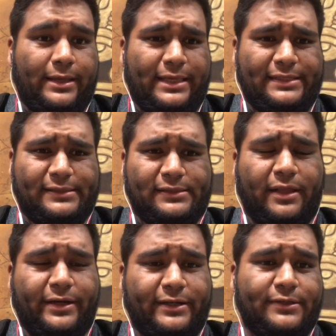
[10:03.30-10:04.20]
he's
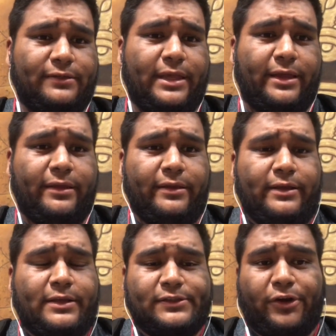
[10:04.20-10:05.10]
slotted into the
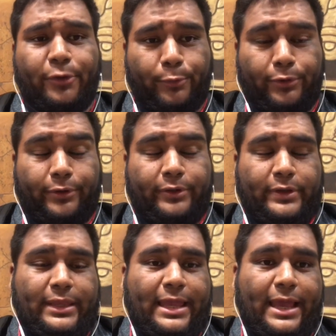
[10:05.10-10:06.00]
starting role
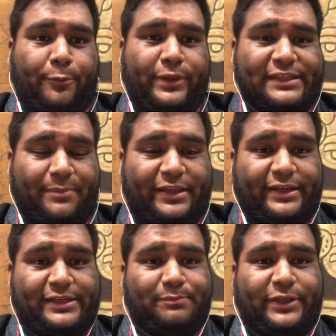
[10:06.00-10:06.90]
and really
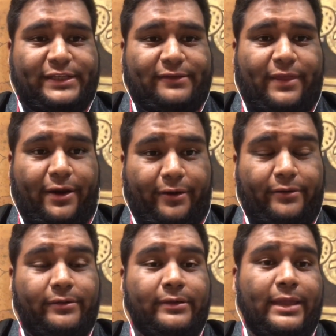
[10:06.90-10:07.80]
cemented his place there
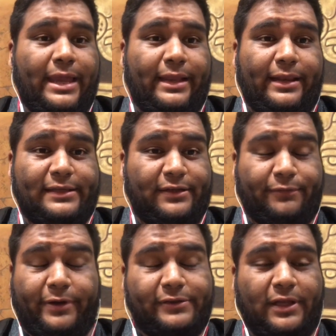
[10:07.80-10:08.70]
and has looked
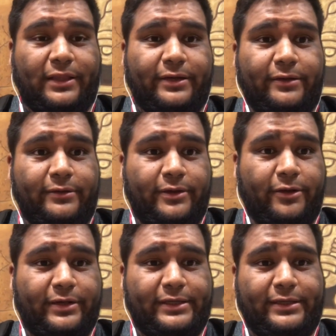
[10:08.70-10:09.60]
very solid. He
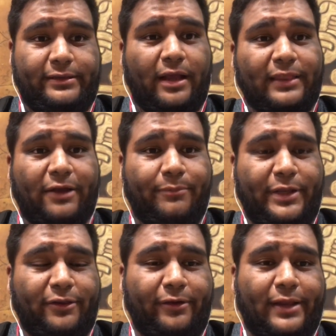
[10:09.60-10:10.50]
knocked out
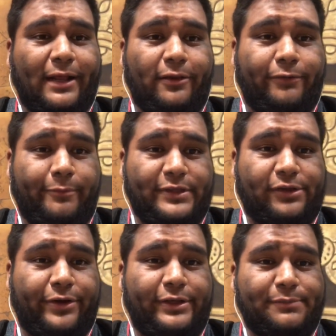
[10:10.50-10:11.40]
Milton Caraglio from his
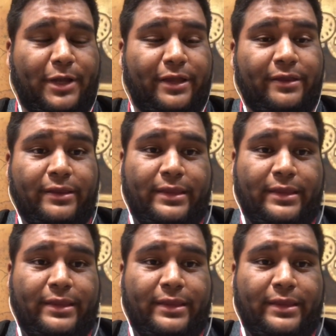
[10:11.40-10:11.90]
starting spot,